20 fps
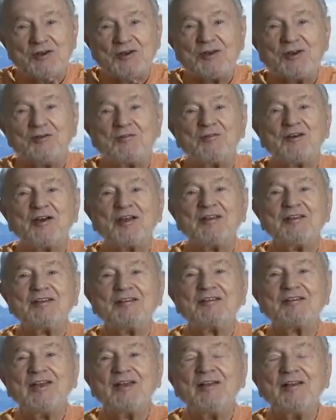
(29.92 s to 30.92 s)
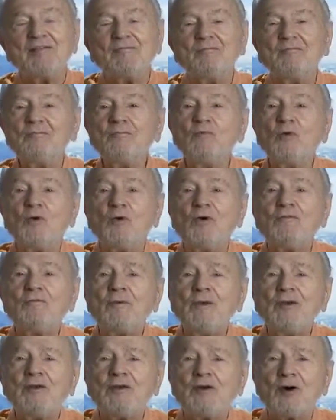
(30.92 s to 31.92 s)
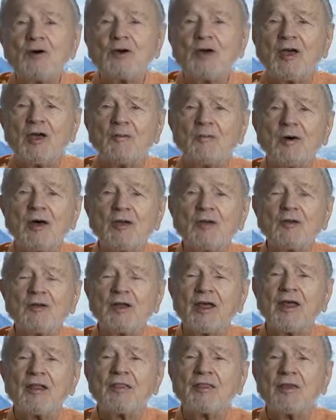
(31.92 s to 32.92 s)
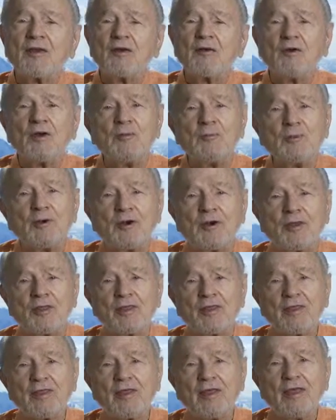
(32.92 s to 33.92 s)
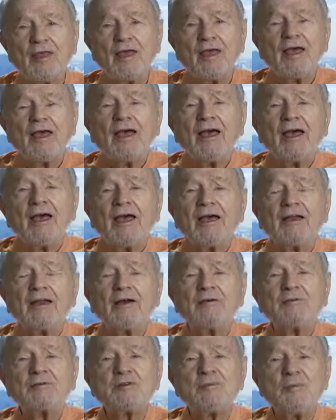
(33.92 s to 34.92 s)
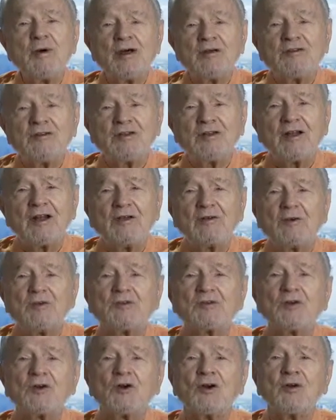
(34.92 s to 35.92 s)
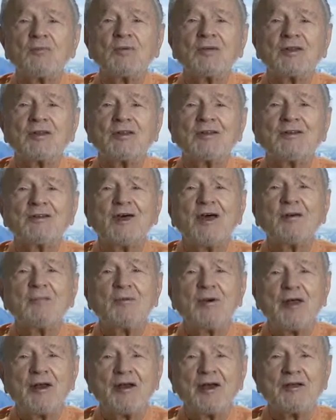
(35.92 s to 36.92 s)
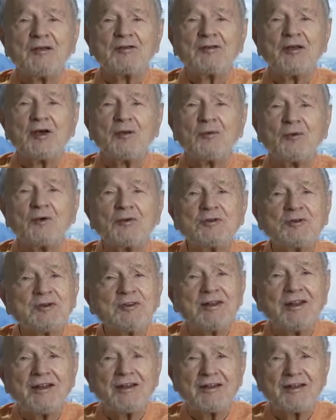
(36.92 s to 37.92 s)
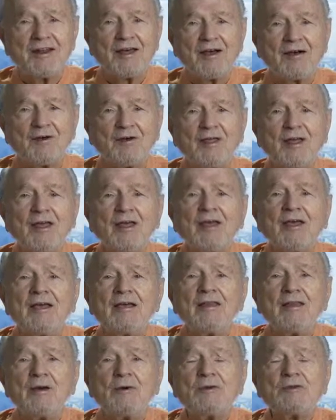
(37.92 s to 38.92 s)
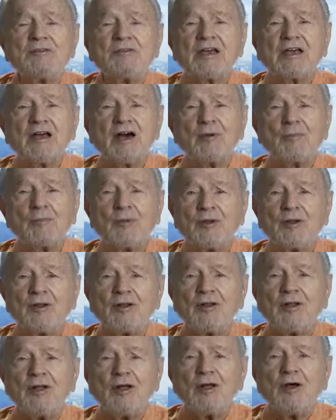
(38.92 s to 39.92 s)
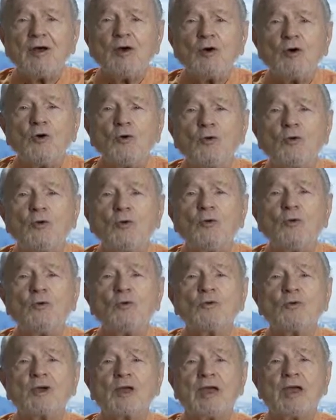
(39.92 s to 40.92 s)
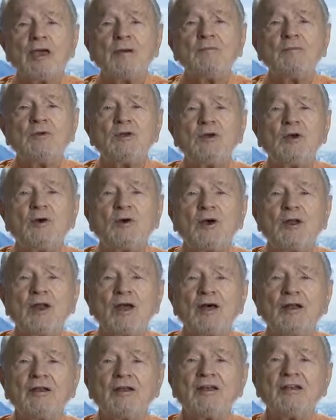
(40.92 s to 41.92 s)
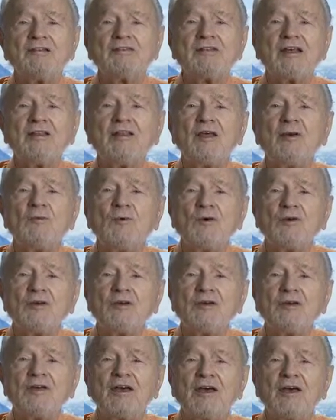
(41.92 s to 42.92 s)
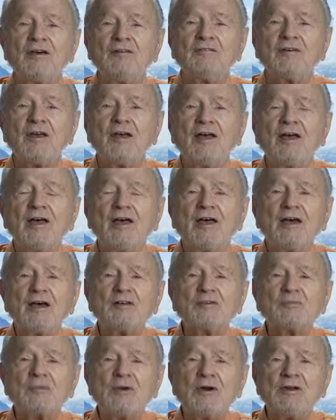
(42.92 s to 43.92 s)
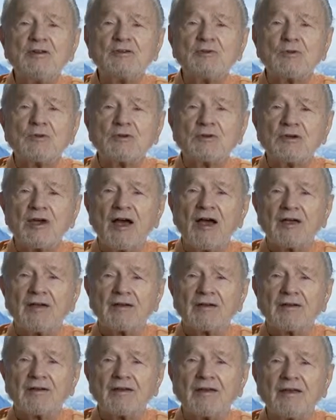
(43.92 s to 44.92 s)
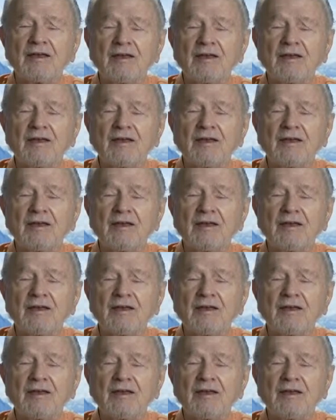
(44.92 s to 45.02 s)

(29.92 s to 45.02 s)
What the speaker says: to you, friends. We've been talking about death and rebirth. And I was about to tell you a story, but the time ran out, so I want to tell it now. There was a couple who came to Yogananda and said they wanted to have a spiritual child.